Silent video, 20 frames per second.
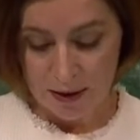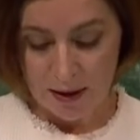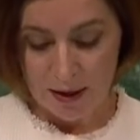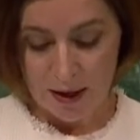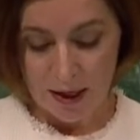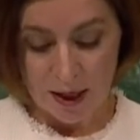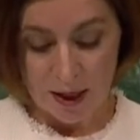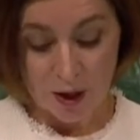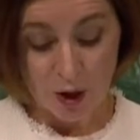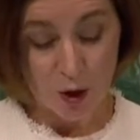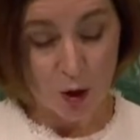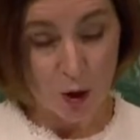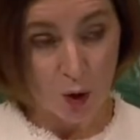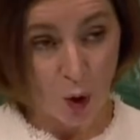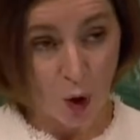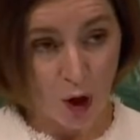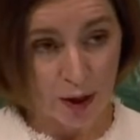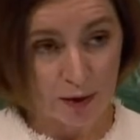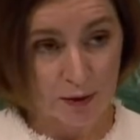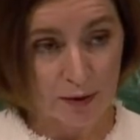is
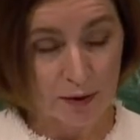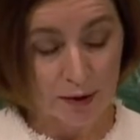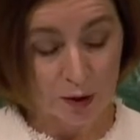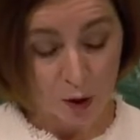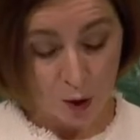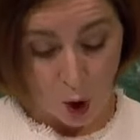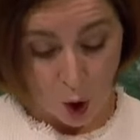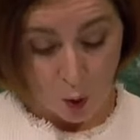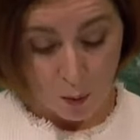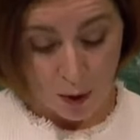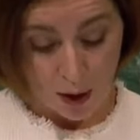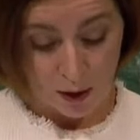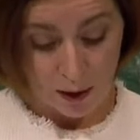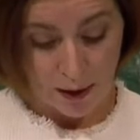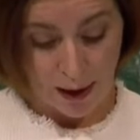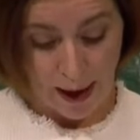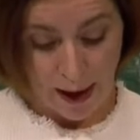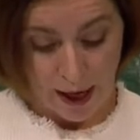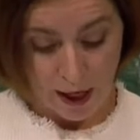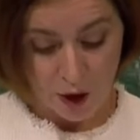joint global
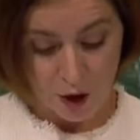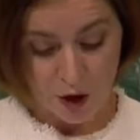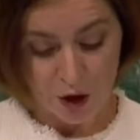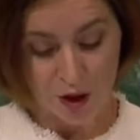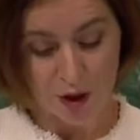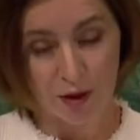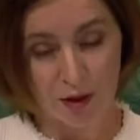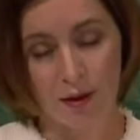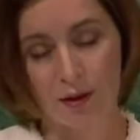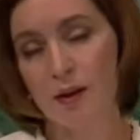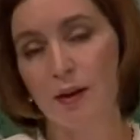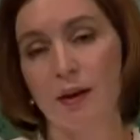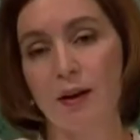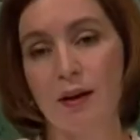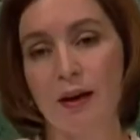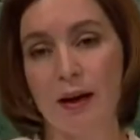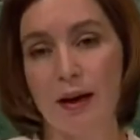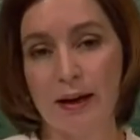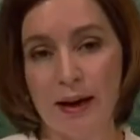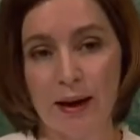action
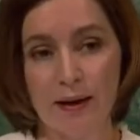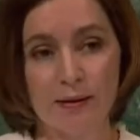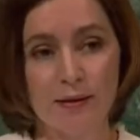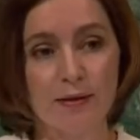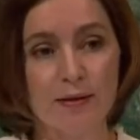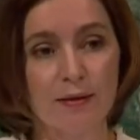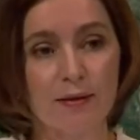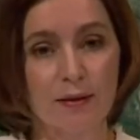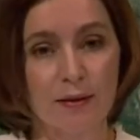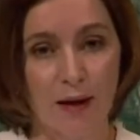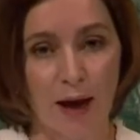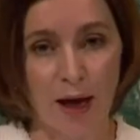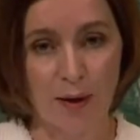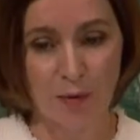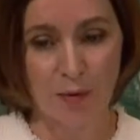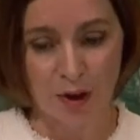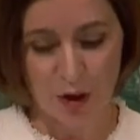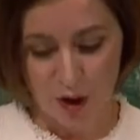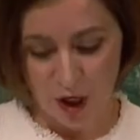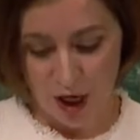against
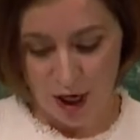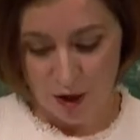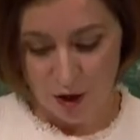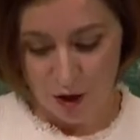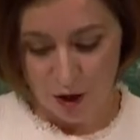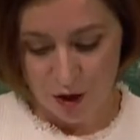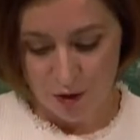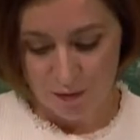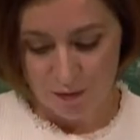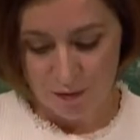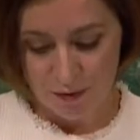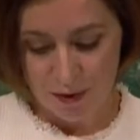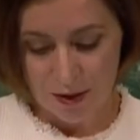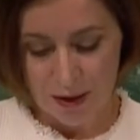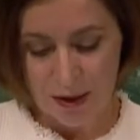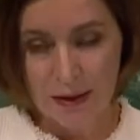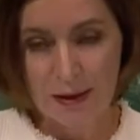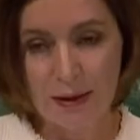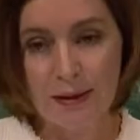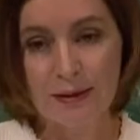climate change.
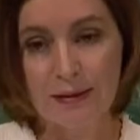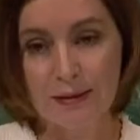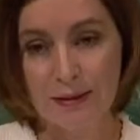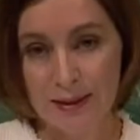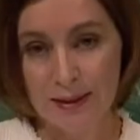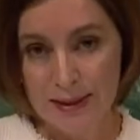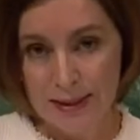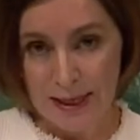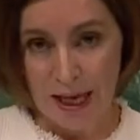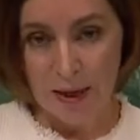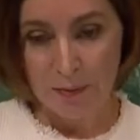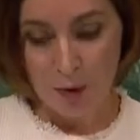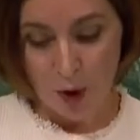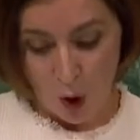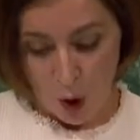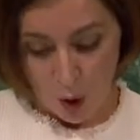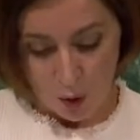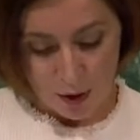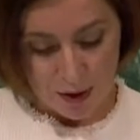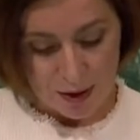The same
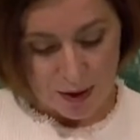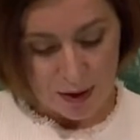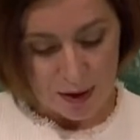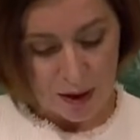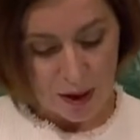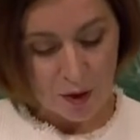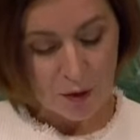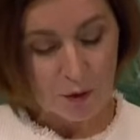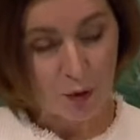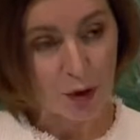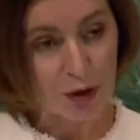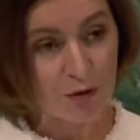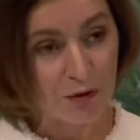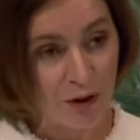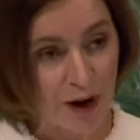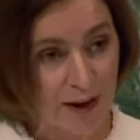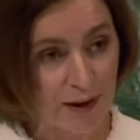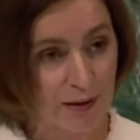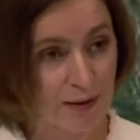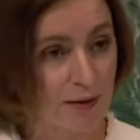goes for the
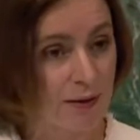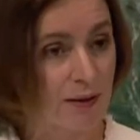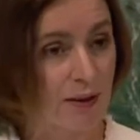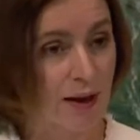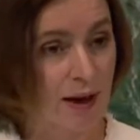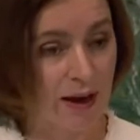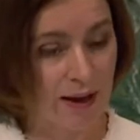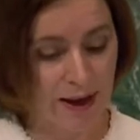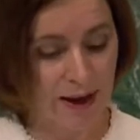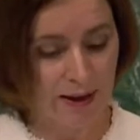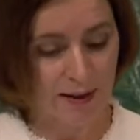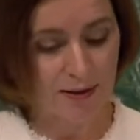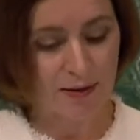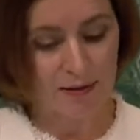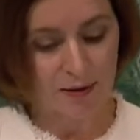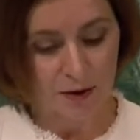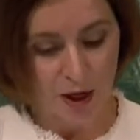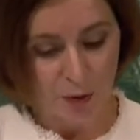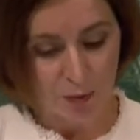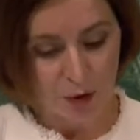fight against
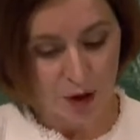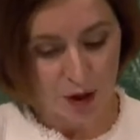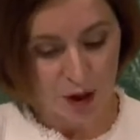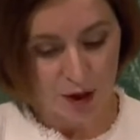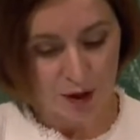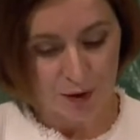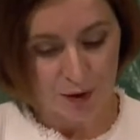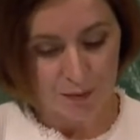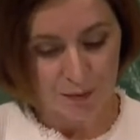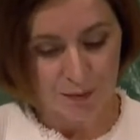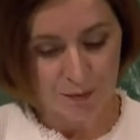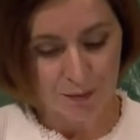corruption.